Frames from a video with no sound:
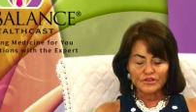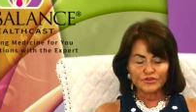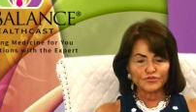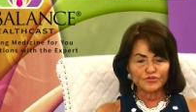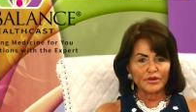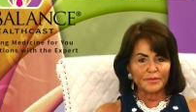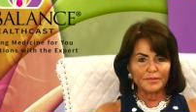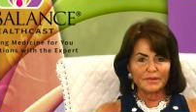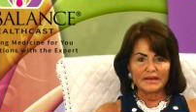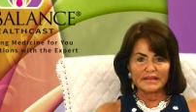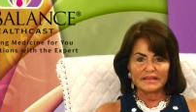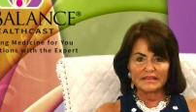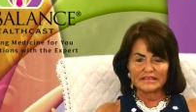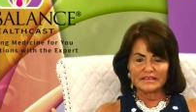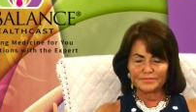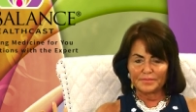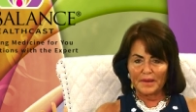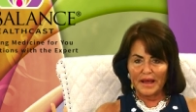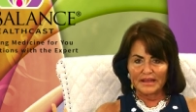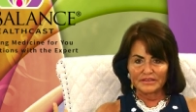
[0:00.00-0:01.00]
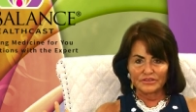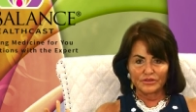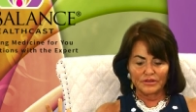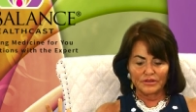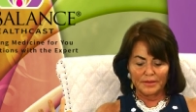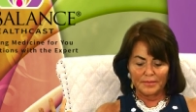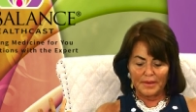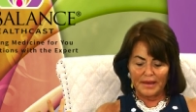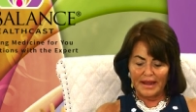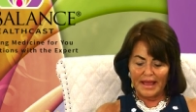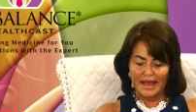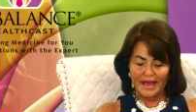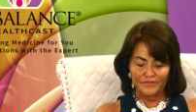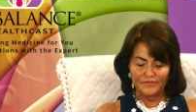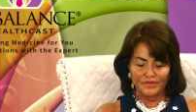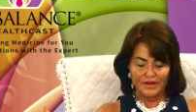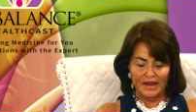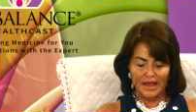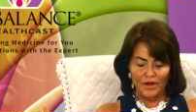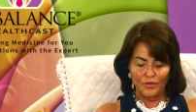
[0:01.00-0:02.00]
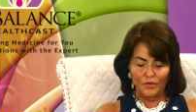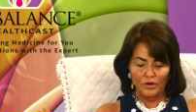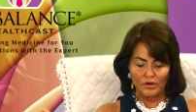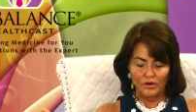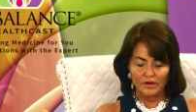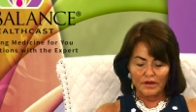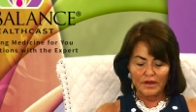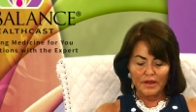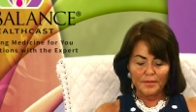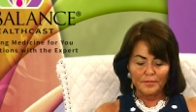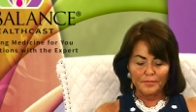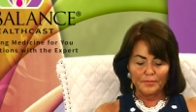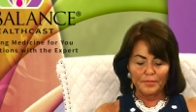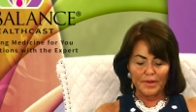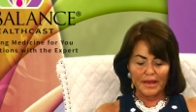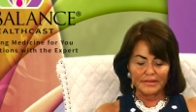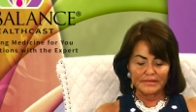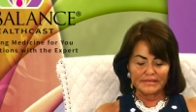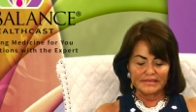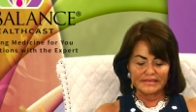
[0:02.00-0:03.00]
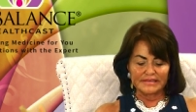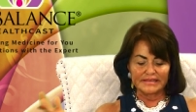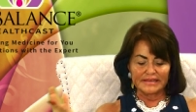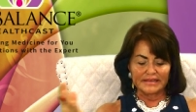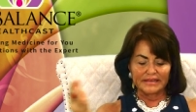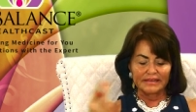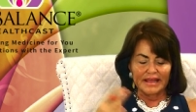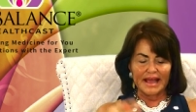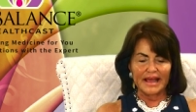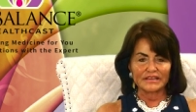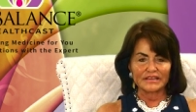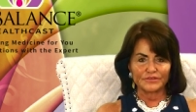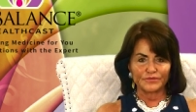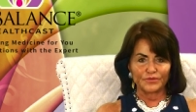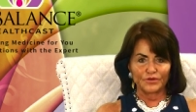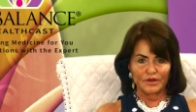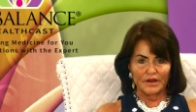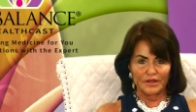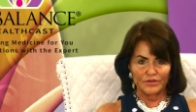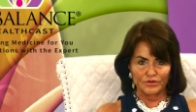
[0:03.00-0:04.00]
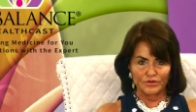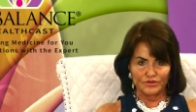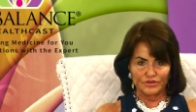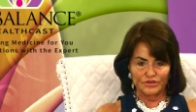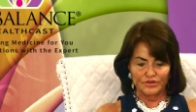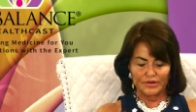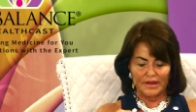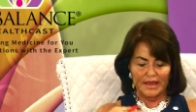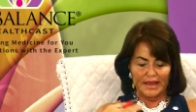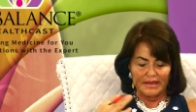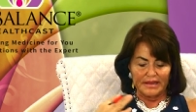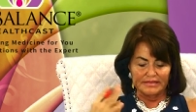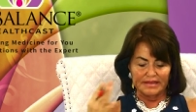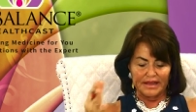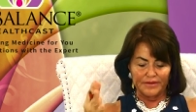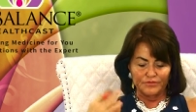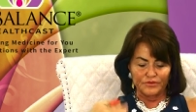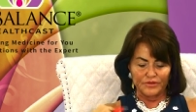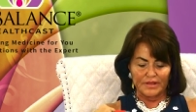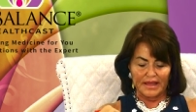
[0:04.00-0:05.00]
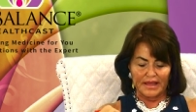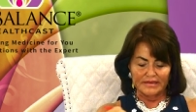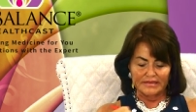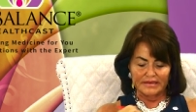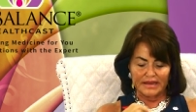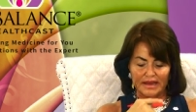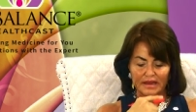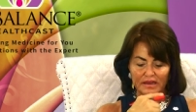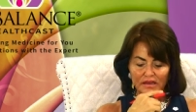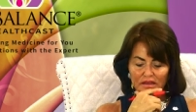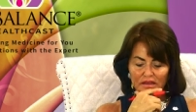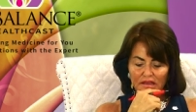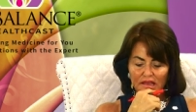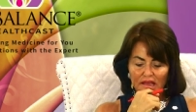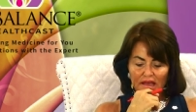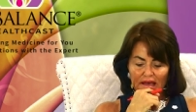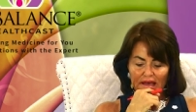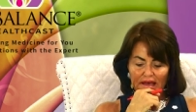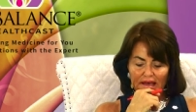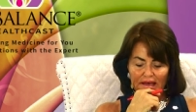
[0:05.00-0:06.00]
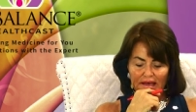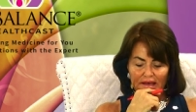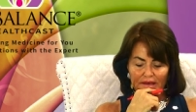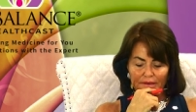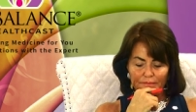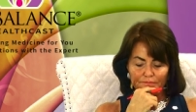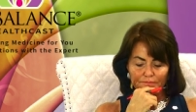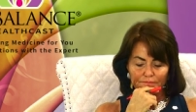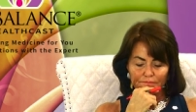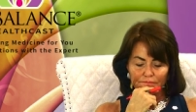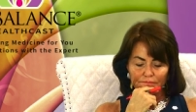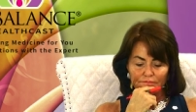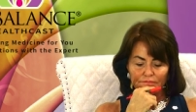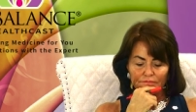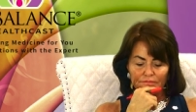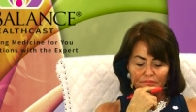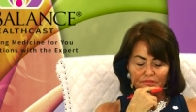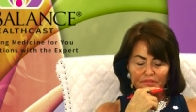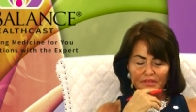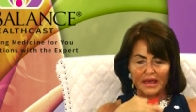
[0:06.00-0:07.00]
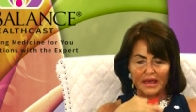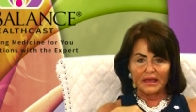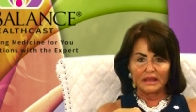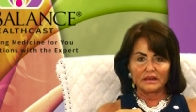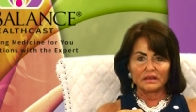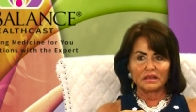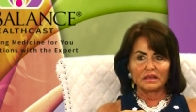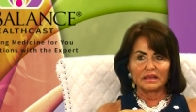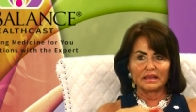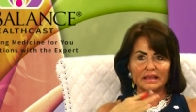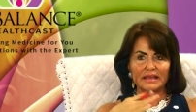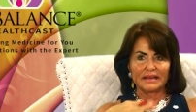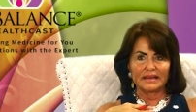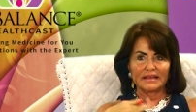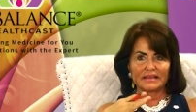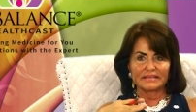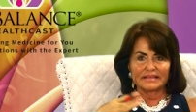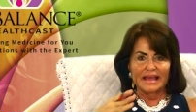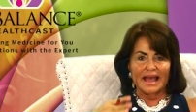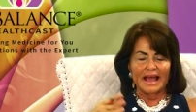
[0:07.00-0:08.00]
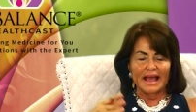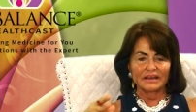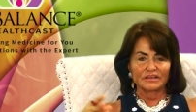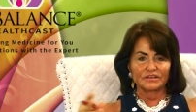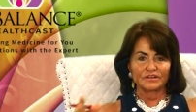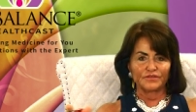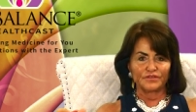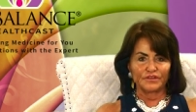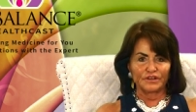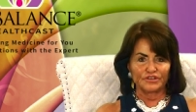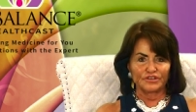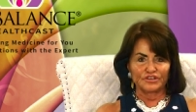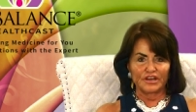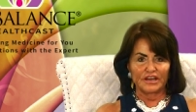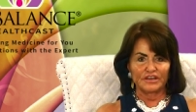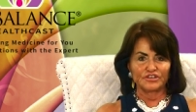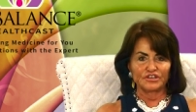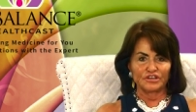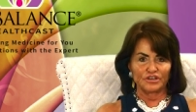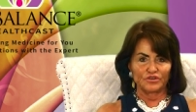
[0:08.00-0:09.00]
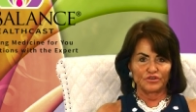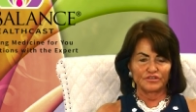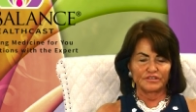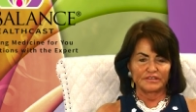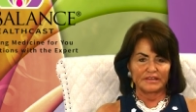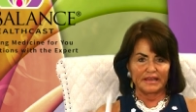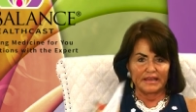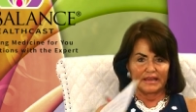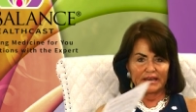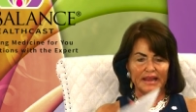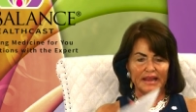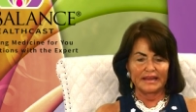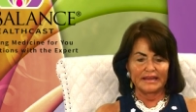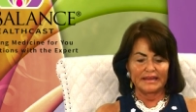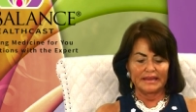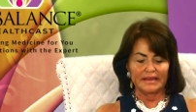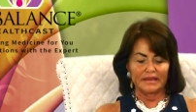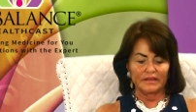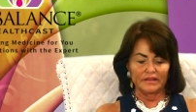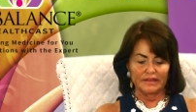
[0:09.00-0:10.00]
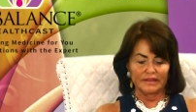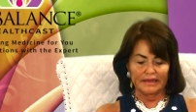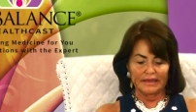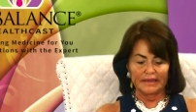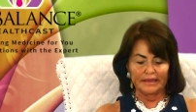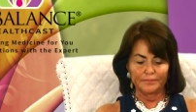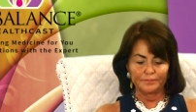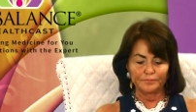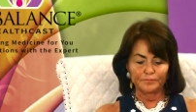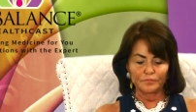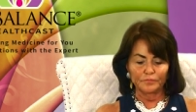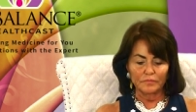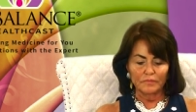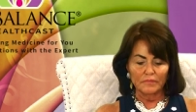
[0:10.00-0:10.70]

The treatment in the spa is only about a half an hour, but since it lasts for another two days after that day, um, then it is actively changing your skin and healing it.